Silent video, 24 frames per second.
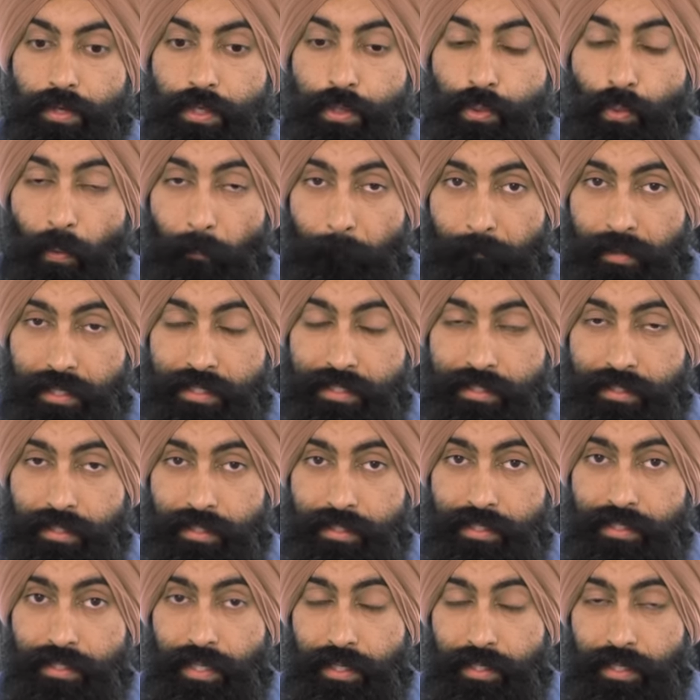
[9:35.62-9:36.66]
to a
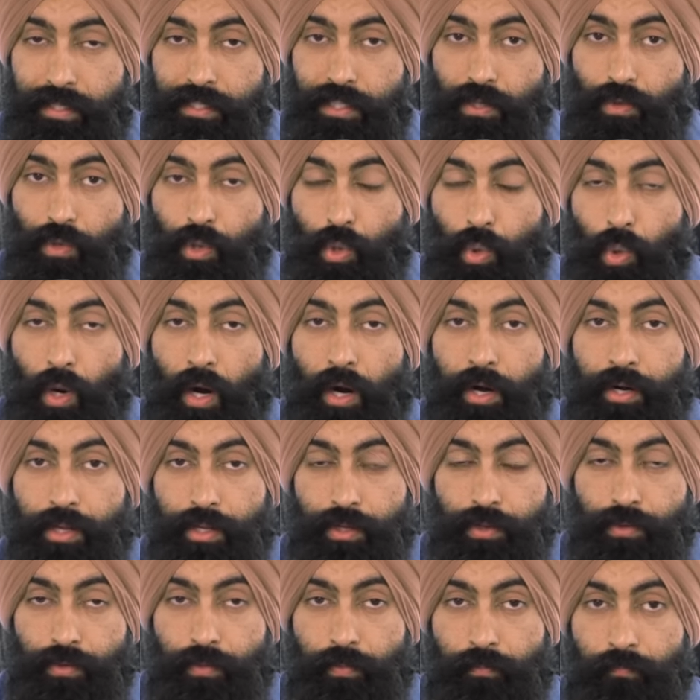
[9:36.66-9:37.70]
business that doesn't require
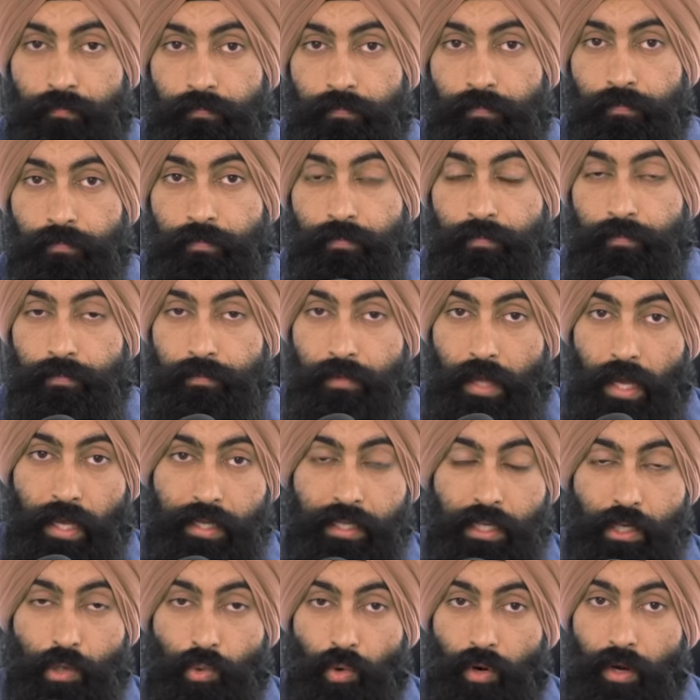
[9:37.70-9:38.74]
you, now
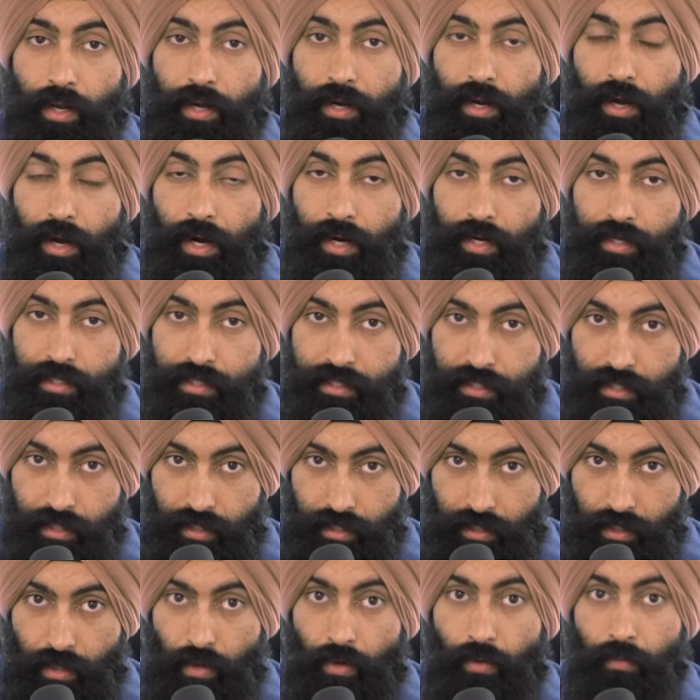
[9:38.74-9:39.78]
you can go out and hire a C
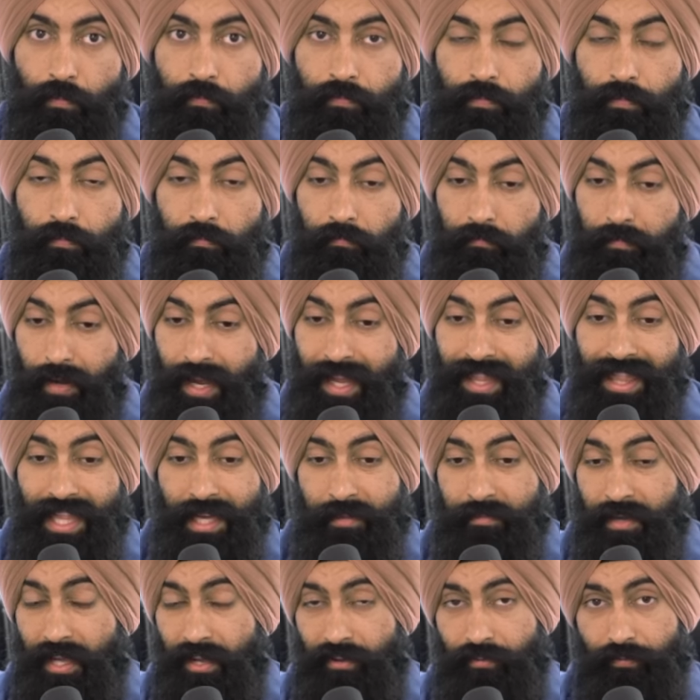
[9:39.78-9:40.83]
E O. Pay
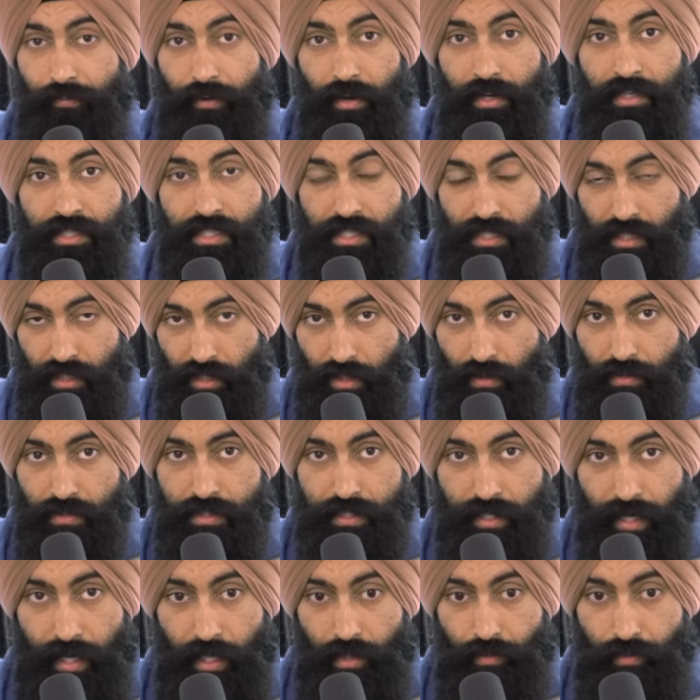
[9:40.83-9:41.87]
them a fair C E O
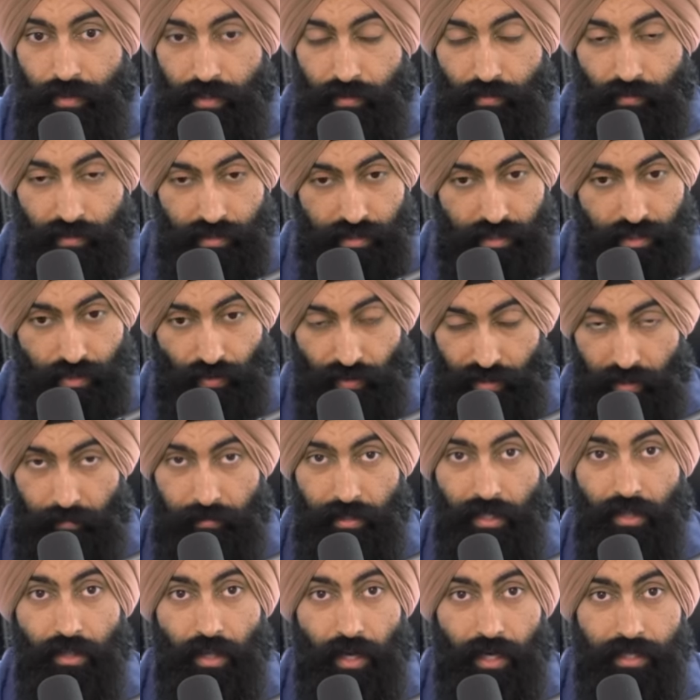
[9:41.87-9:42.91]
salary, which is going to
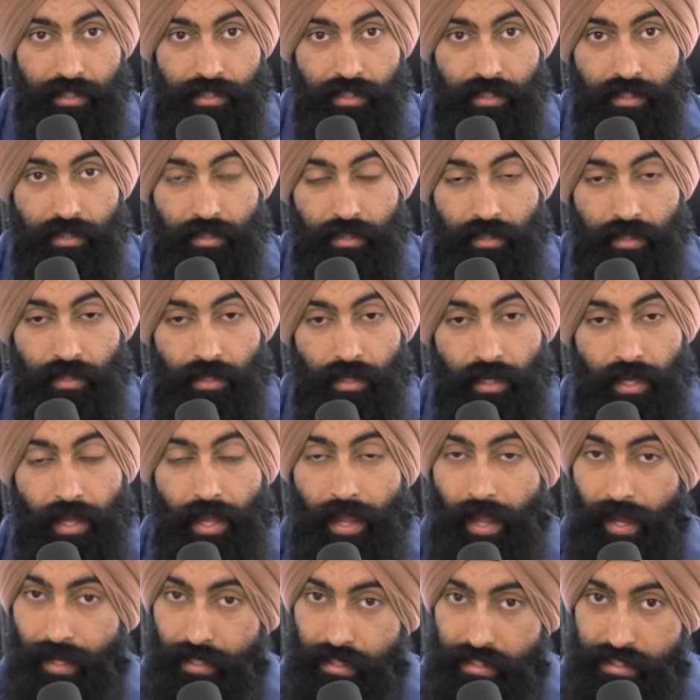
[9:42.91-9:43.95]
be a lot,
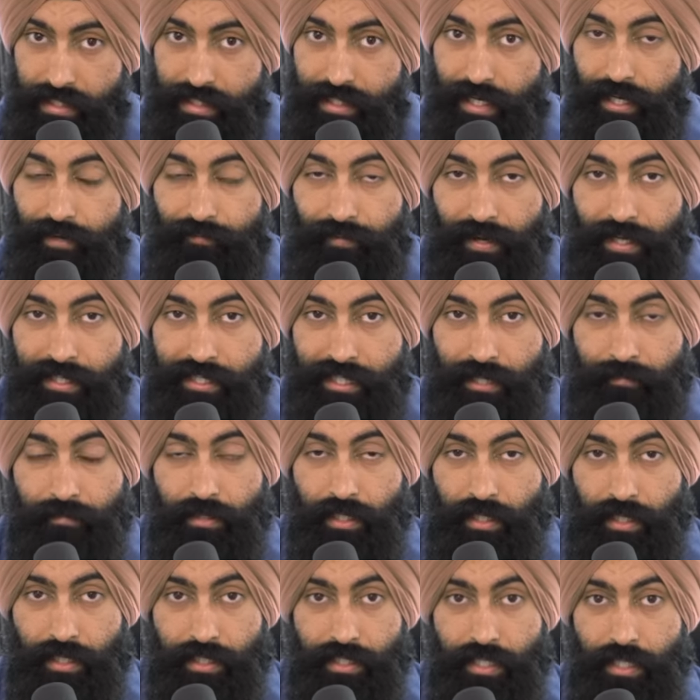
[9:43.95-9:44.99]
and incentivize them
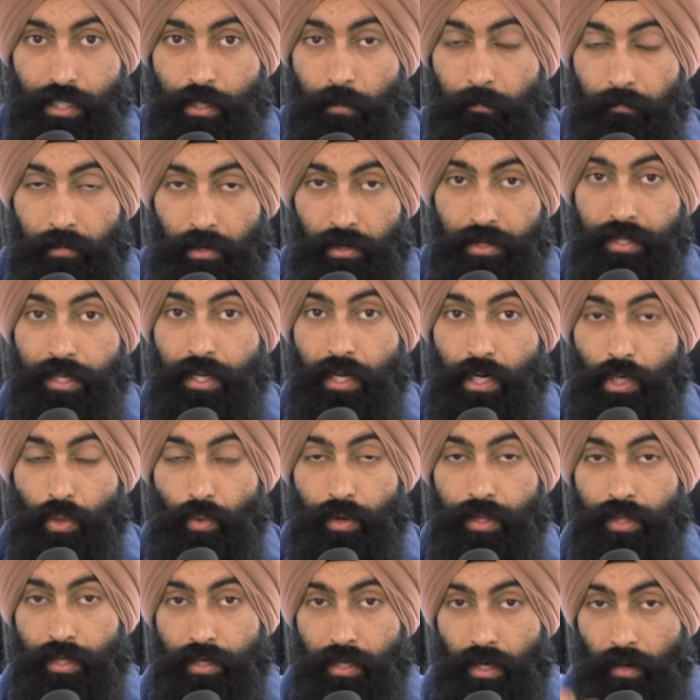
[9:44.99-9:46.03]
to continue building and
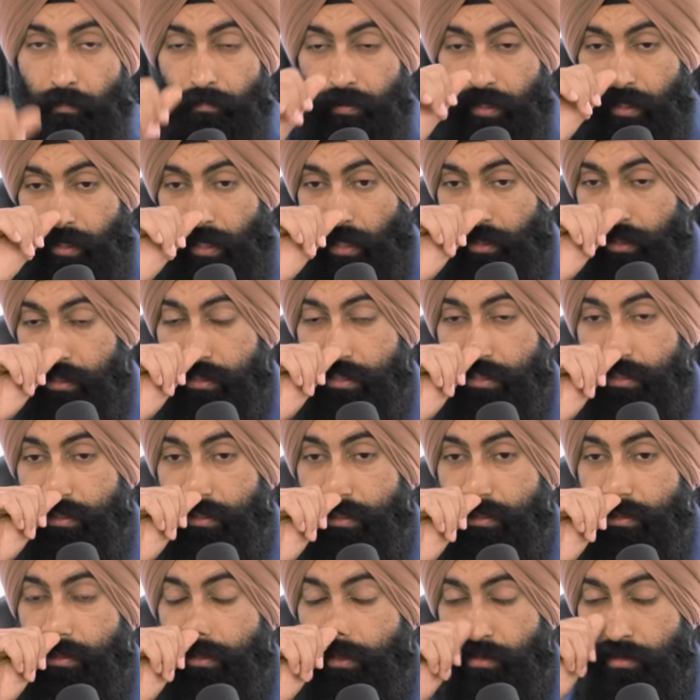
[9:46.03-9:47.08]
growing the company. Now, this
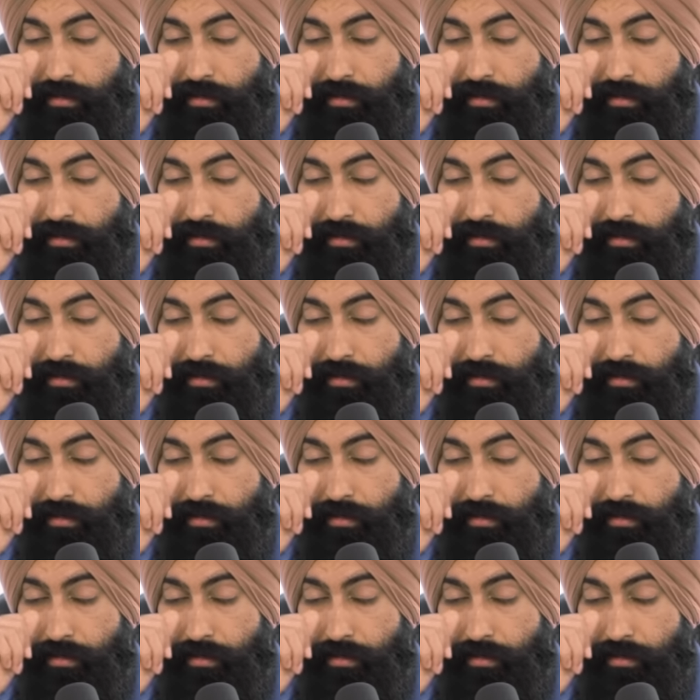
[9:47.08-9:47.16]
is